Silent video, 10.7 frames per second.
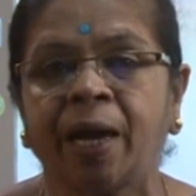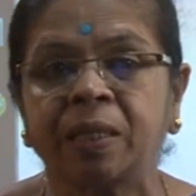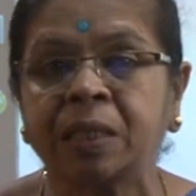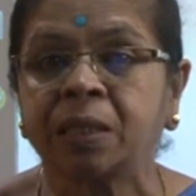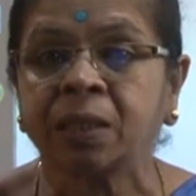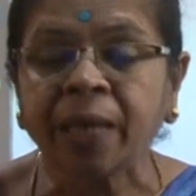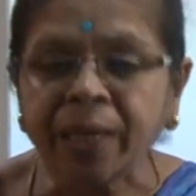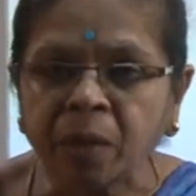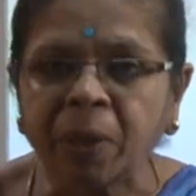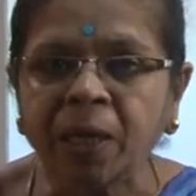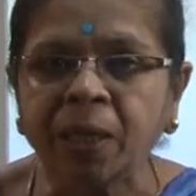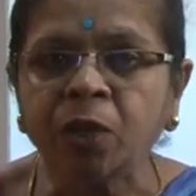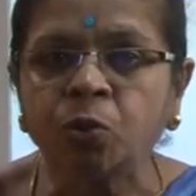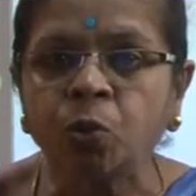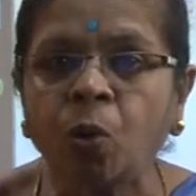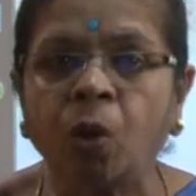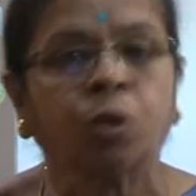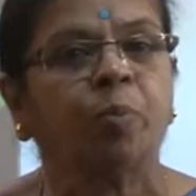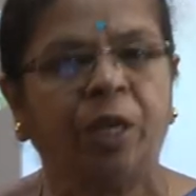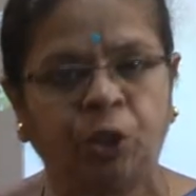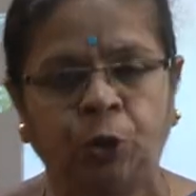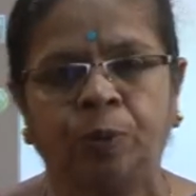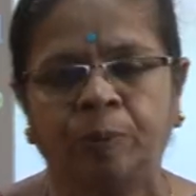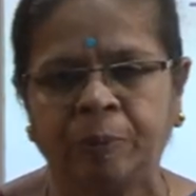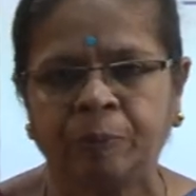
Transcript: and sustainability through automation.